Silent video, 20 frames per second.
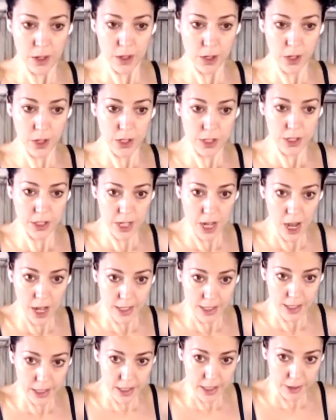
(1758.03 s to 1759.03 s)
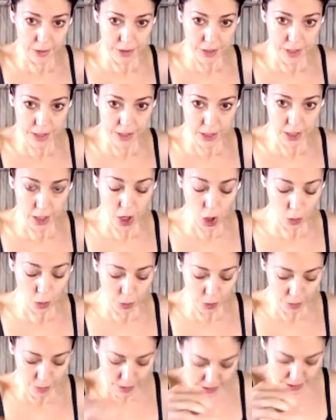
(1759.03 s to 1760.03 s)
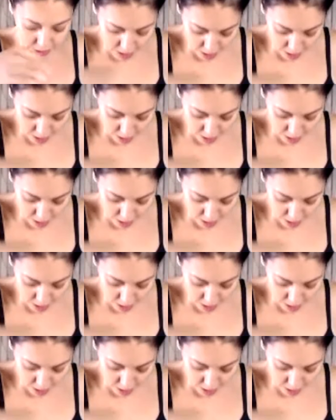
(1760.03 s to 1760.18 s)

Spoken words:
Good. Start to lift into Cobra, but